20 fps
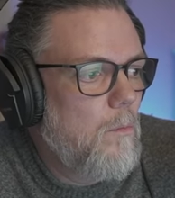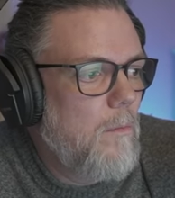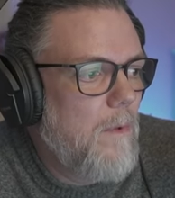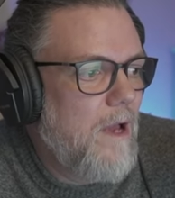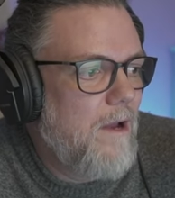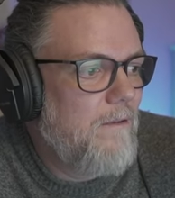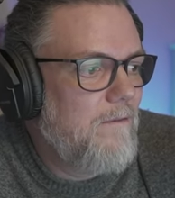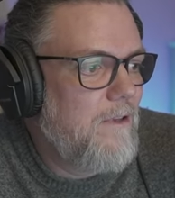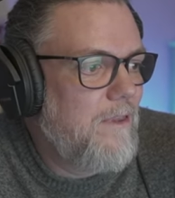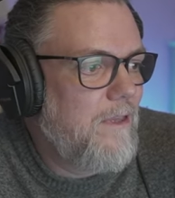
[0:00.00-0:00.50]

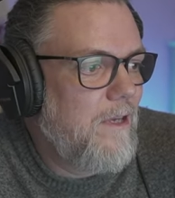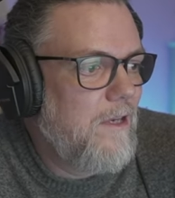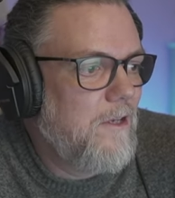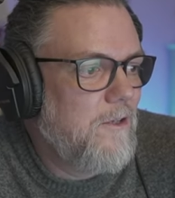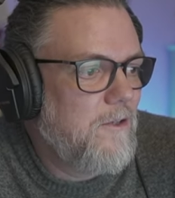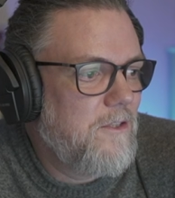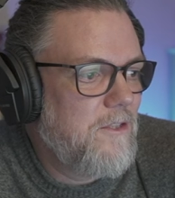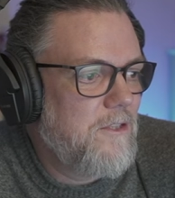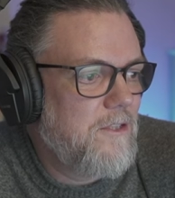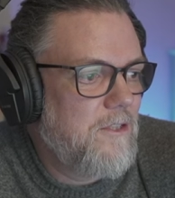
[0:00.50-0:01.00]
everything
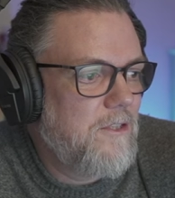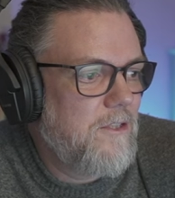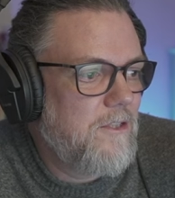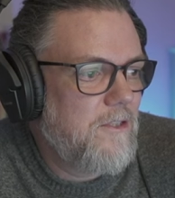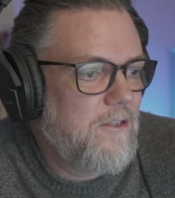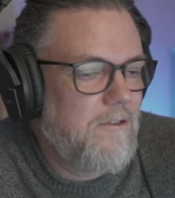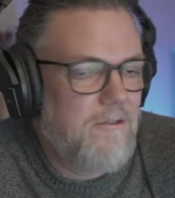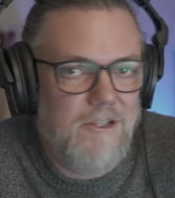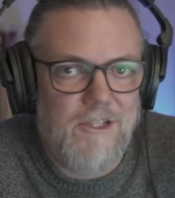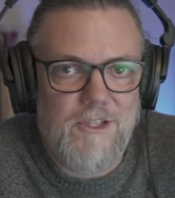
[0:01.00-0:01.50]
else
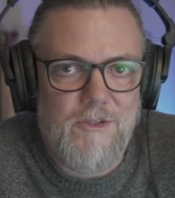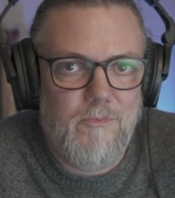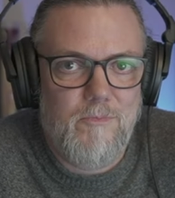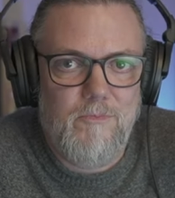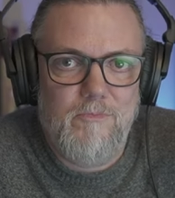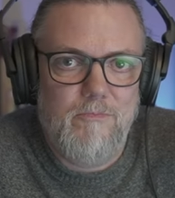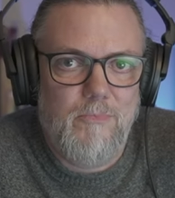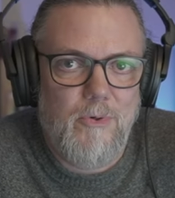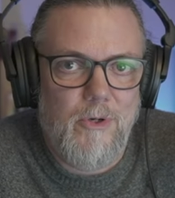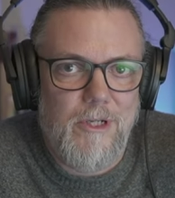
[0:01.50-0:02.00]
is just
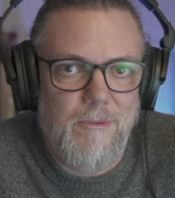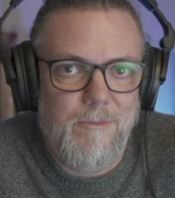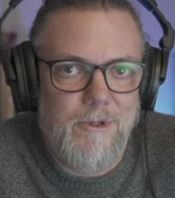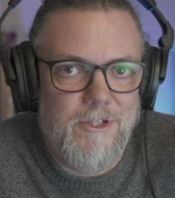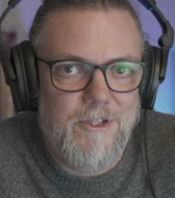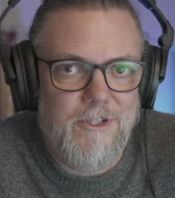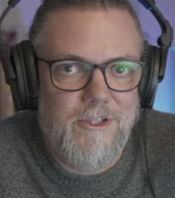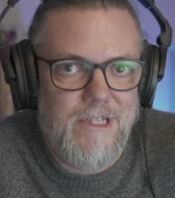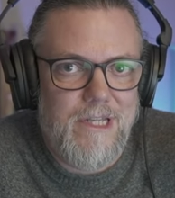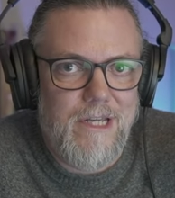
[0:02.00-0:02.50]
pretty
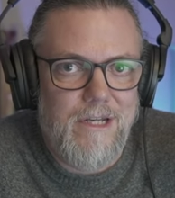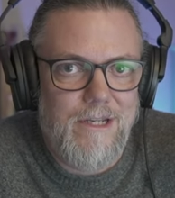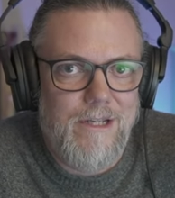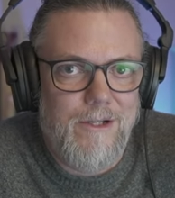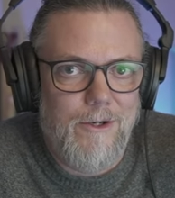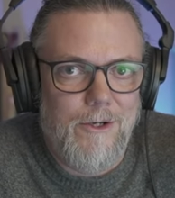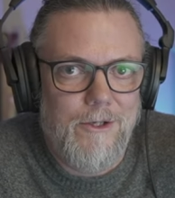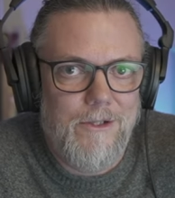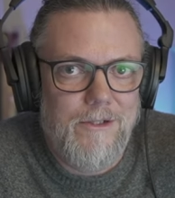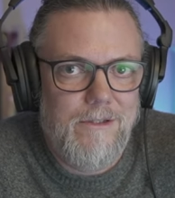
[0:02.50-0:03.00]
much steady
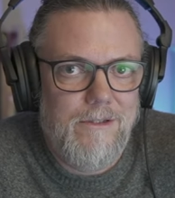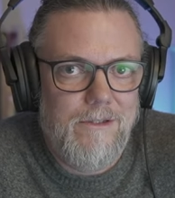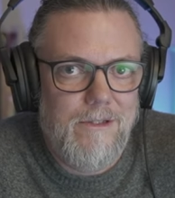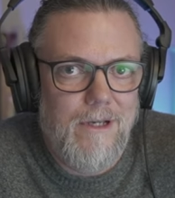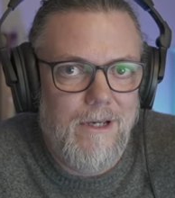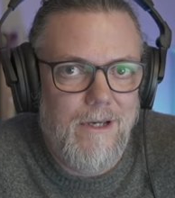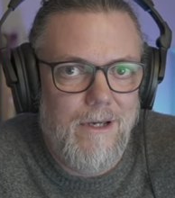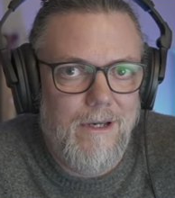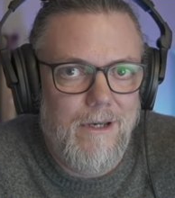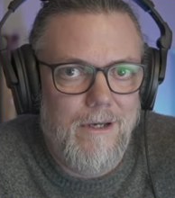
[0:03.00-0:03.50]
on.
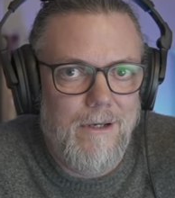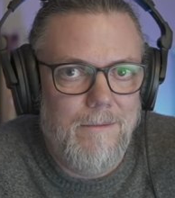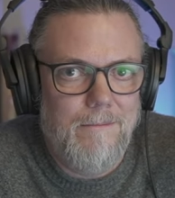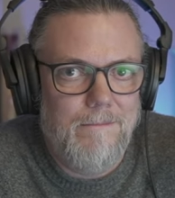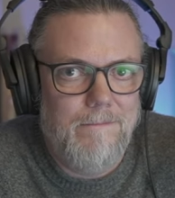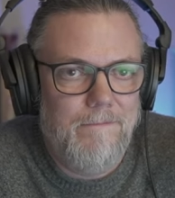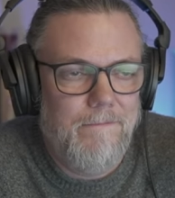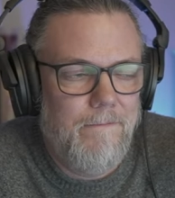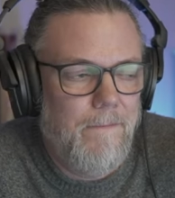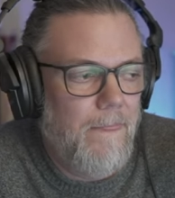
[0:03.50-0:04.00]

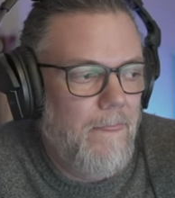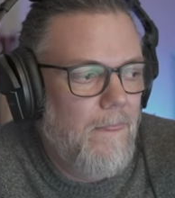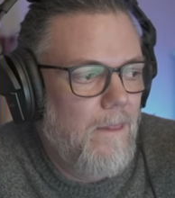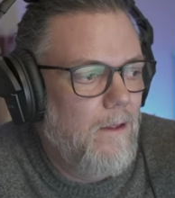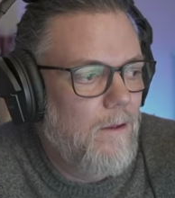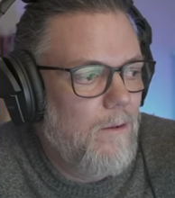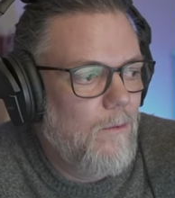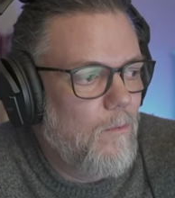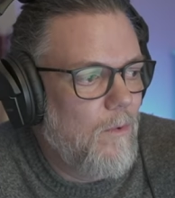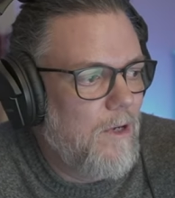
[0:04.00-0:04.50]
Um,
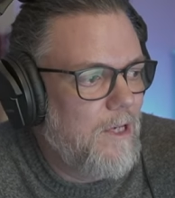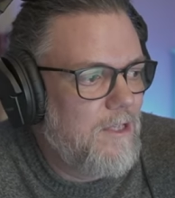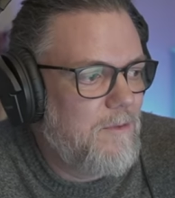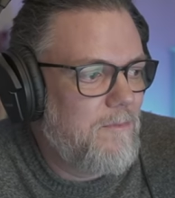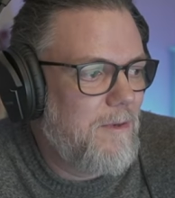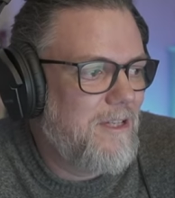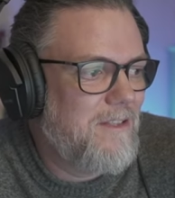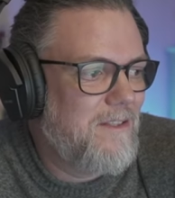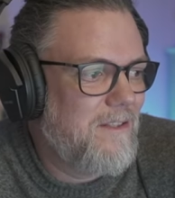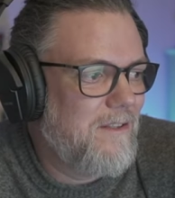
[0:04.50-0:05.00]
weight's
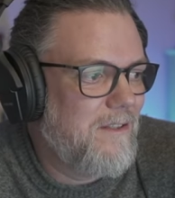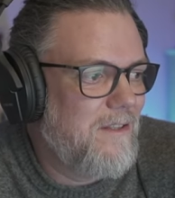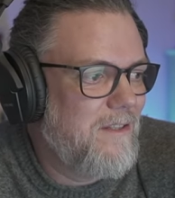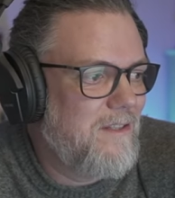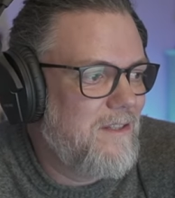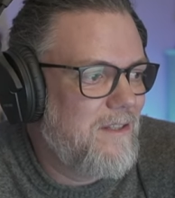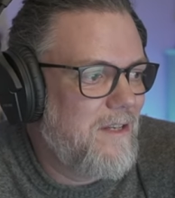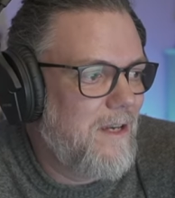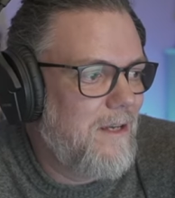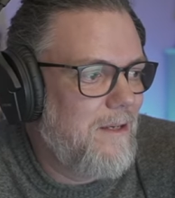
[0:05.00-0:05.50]
basically the
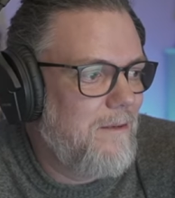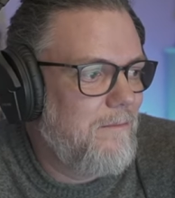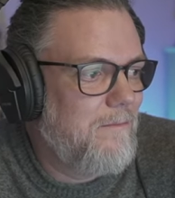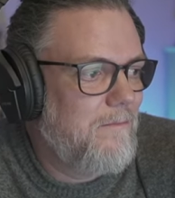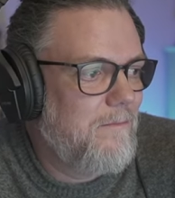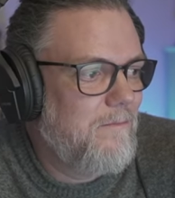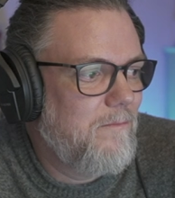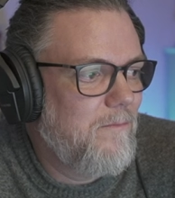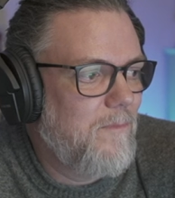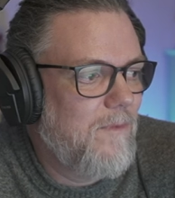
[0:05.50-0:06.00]

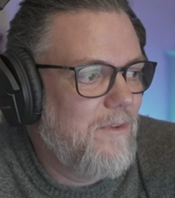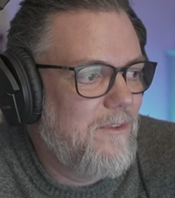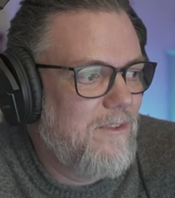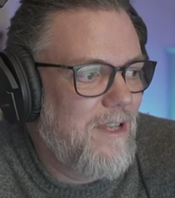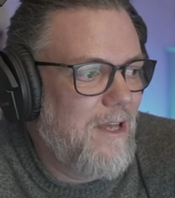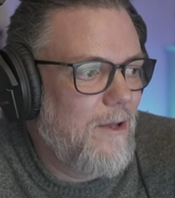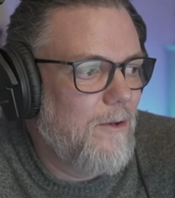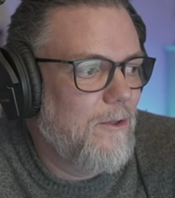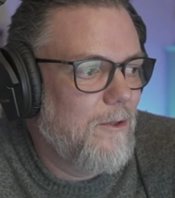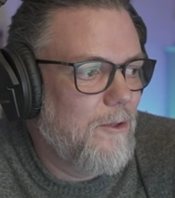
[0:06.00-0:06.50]
same,
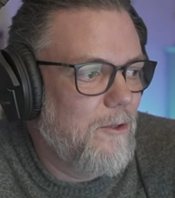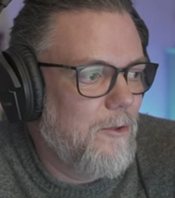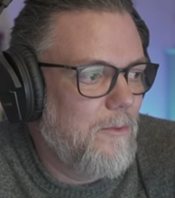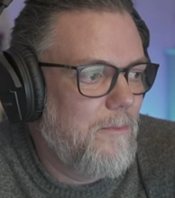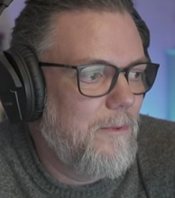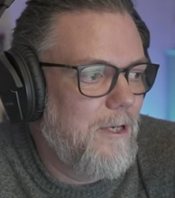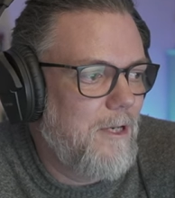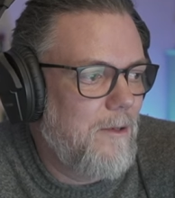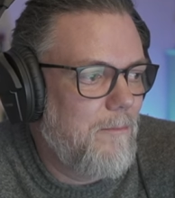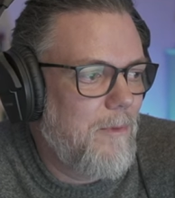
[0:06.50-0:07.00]
down a little
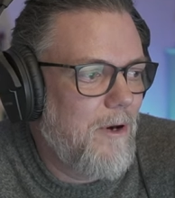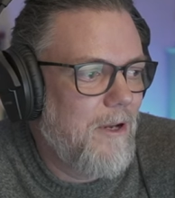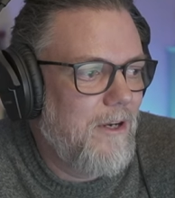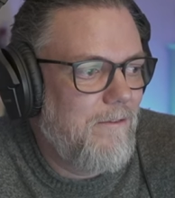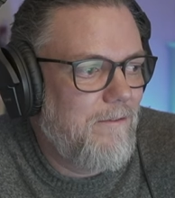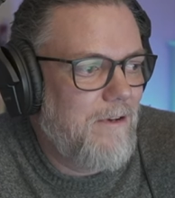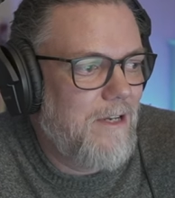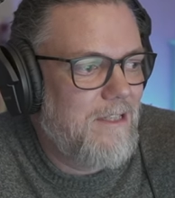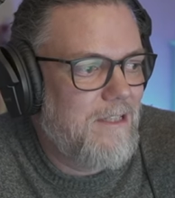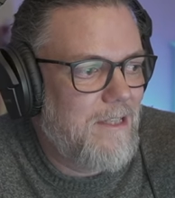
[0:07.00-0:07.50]
bit, body
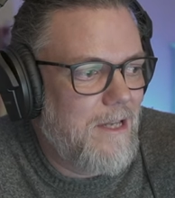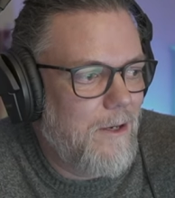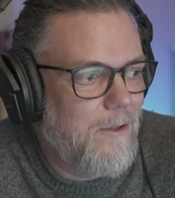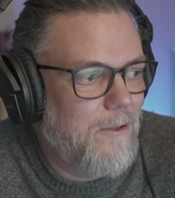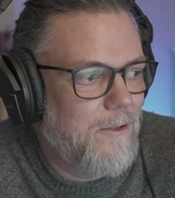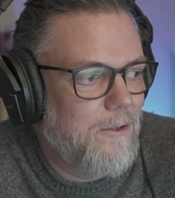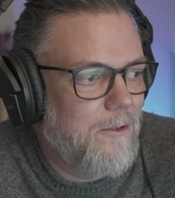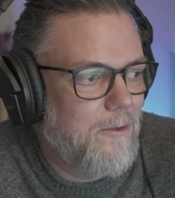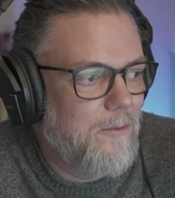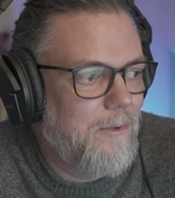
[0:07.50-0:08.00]
fat's down
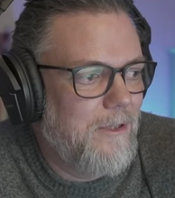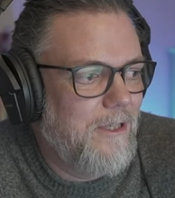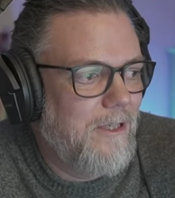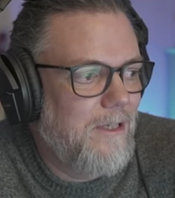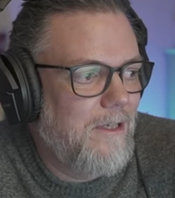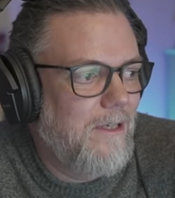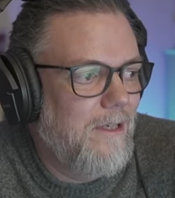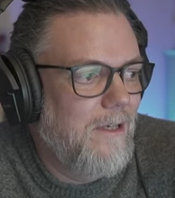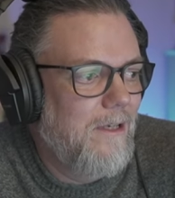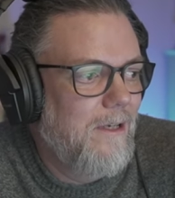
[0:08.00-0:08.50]
a little
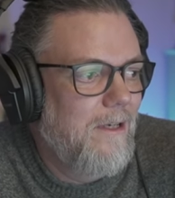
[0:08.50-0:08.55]
bit.